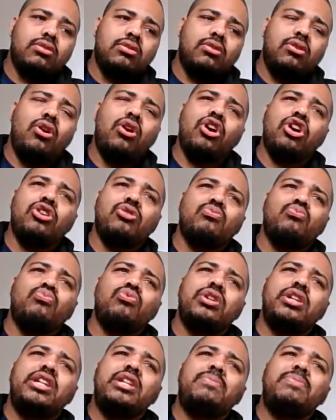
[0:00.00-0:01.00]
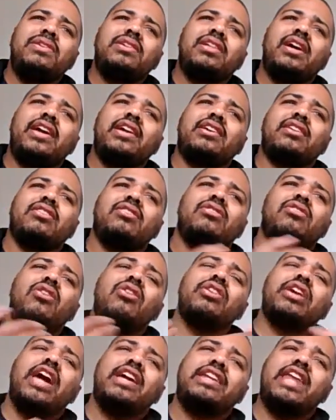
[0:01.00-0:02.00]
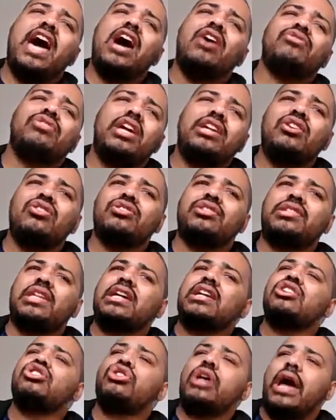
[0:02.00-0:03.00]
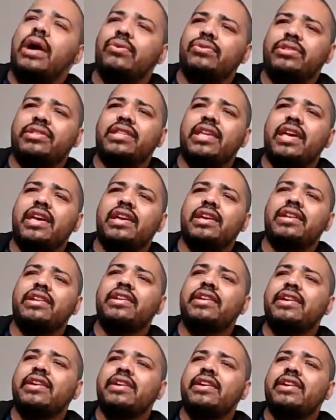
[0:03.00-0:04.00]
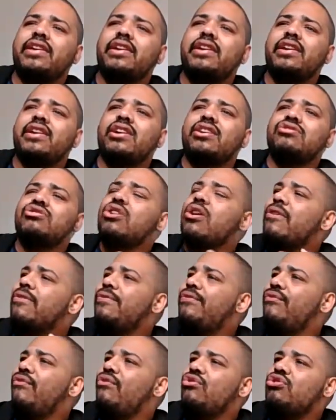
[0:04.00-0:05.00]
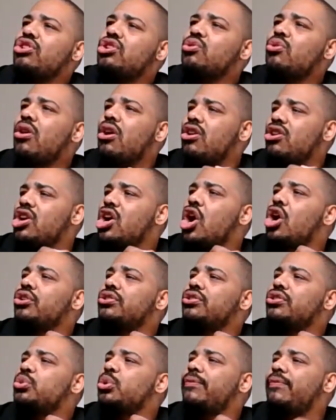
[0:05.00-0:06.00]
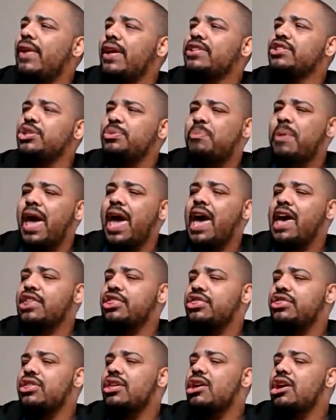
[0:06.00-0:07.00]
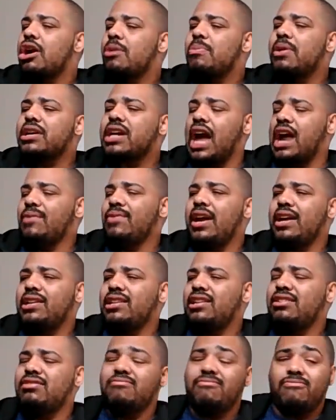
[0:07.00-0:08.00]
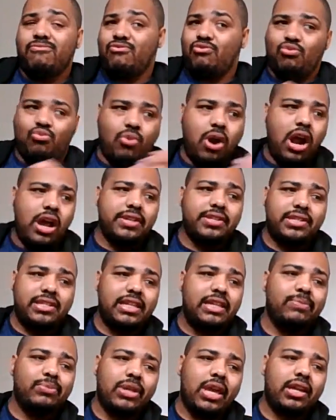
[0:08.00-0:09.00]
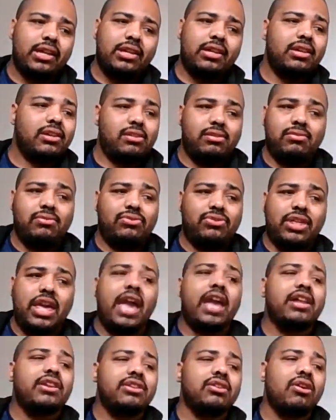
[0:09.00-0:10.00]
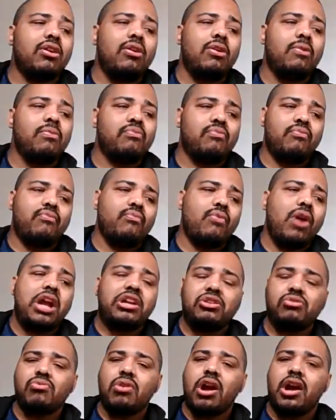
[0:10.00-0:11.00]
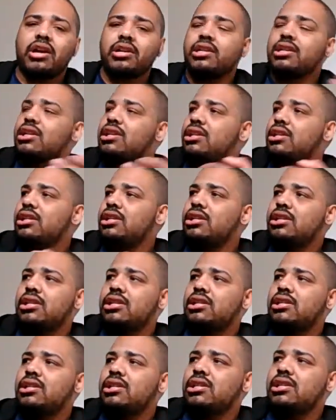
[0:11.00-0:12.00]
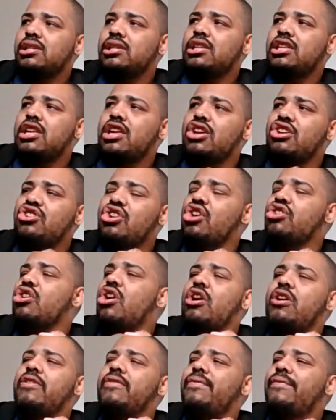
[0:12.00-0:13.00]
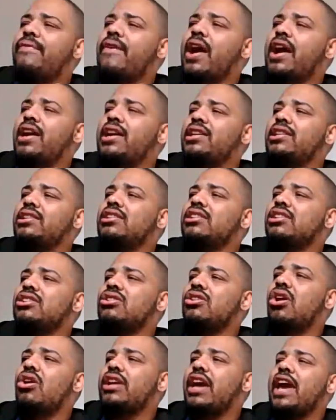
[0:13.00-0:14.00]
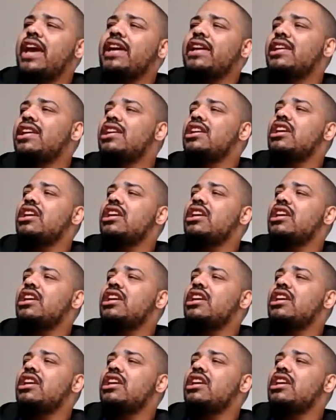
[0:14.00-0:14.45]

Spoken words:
Or would it be like, okay, now that your second child is dead, you're on this revenge path, but kind of like why it seems like the end of Ragnarok, you're going to find, okay,